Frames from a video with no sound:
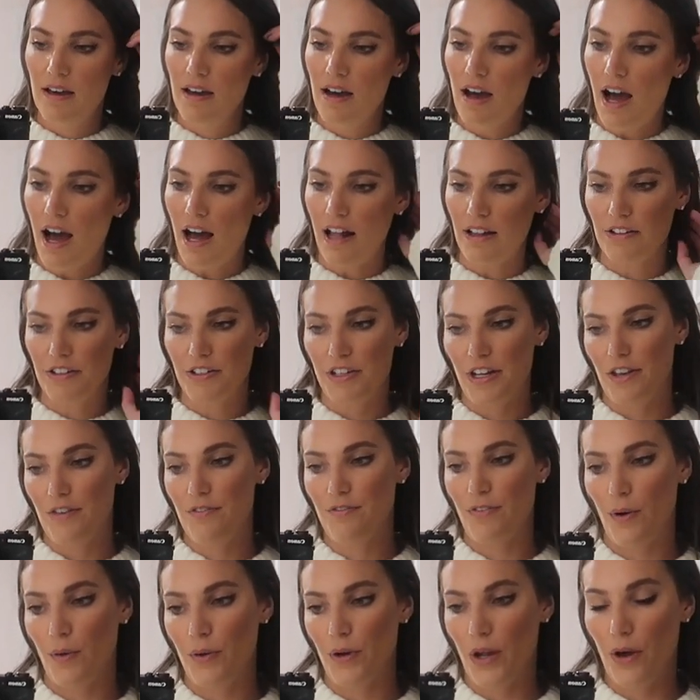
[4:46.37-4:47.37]
holiday
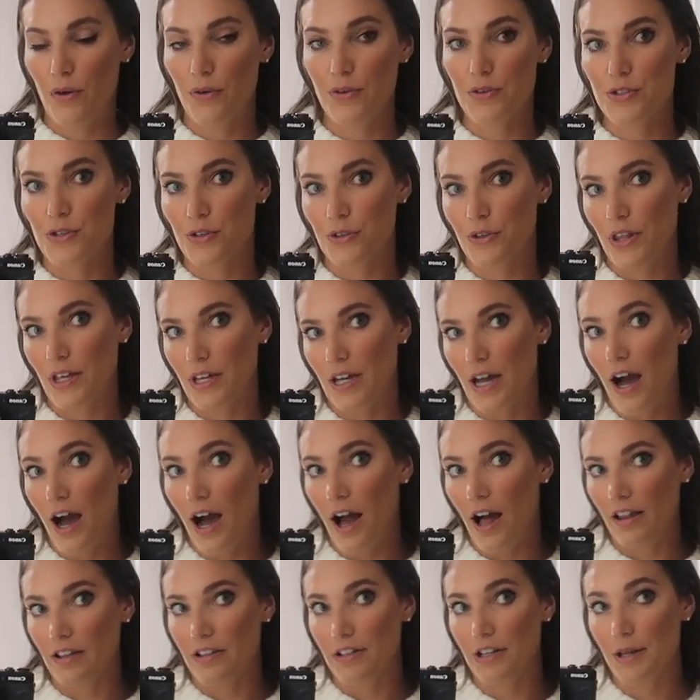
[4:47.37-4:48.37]
photos or like a
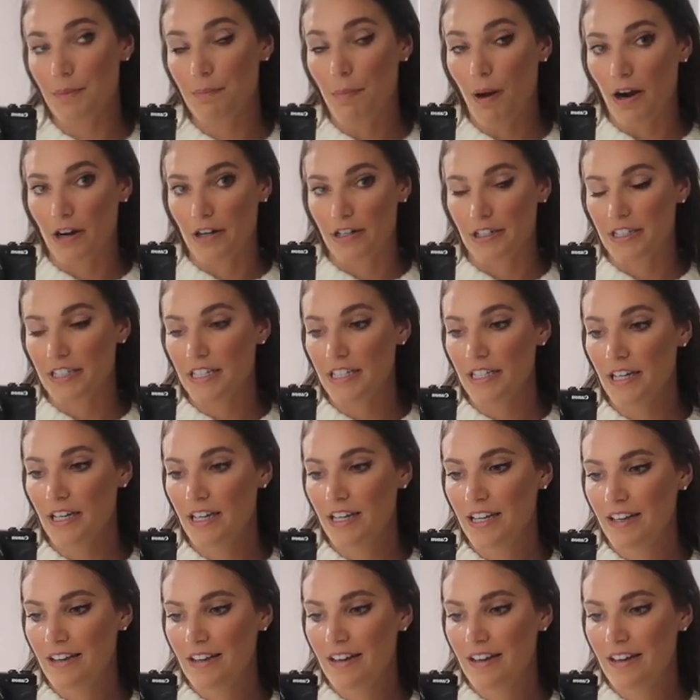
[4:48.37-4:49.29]
holiday party.